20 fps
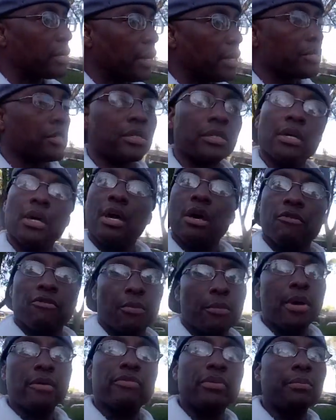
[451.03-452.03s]
us
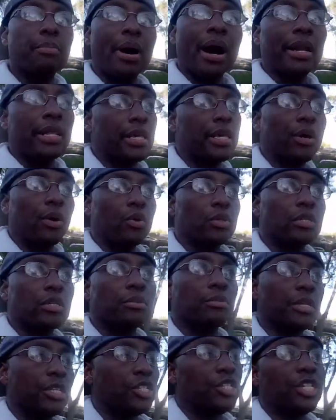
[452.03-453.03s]
from everybody else.
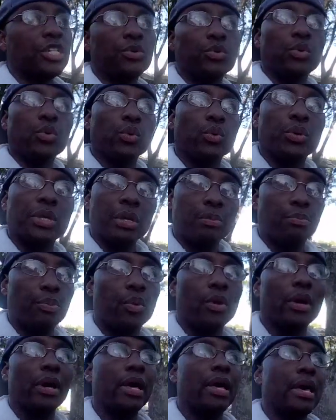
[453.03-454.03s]
Njia Uhuru
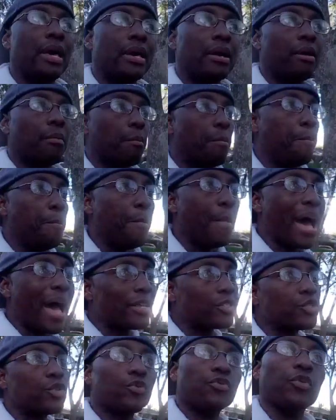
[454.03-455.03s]
Kipura,
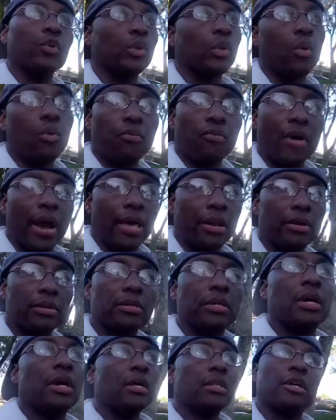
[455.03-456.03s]
masterful low fighters,
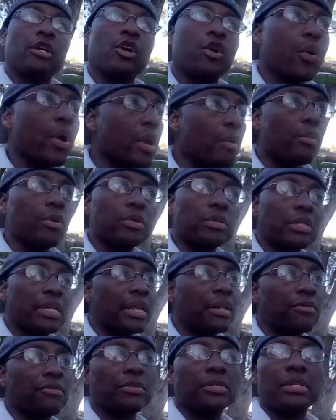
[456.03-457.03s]
incredible
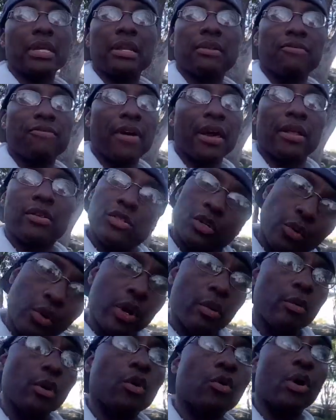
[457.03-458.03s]
standing fighters,
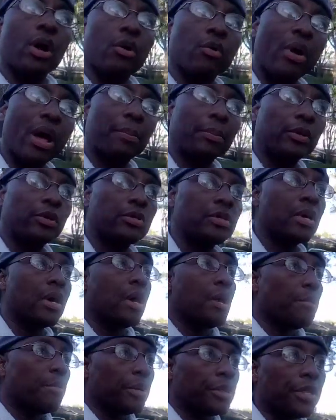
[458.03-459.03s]
incredible ground grapplers,
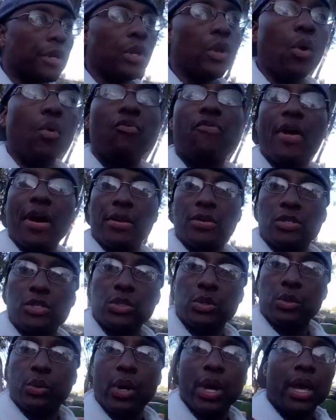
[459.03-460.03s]
but they're low fighters
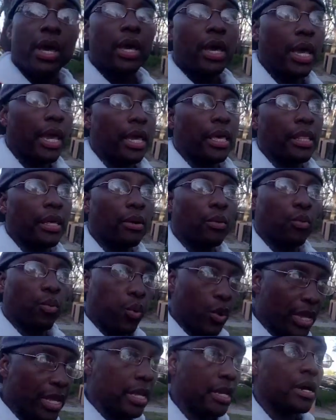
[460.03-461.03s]
too. And
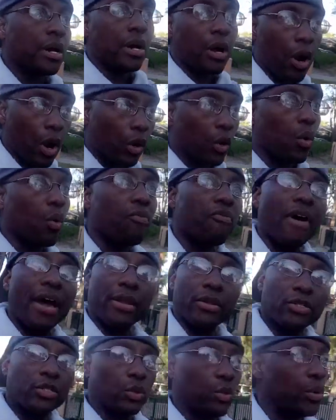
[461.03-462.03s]
we are low
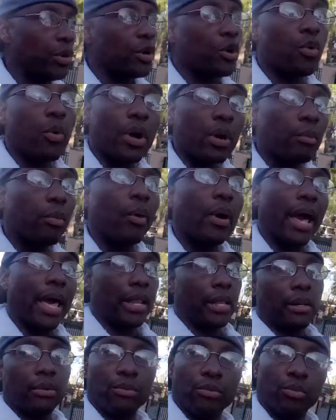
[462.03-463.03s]
fighters too. We're incredible at it.